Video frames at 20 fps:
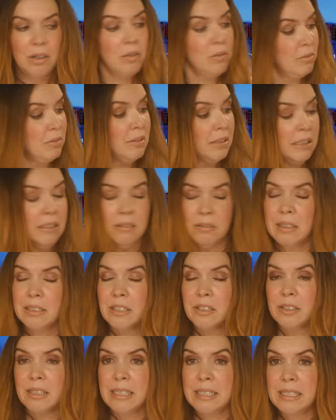Oh, yeah, that's
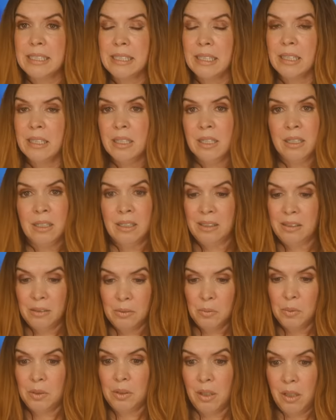a good idea. Uh,
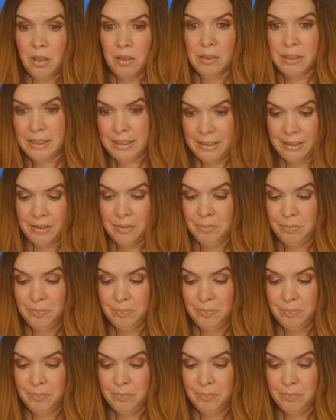we're all gonna.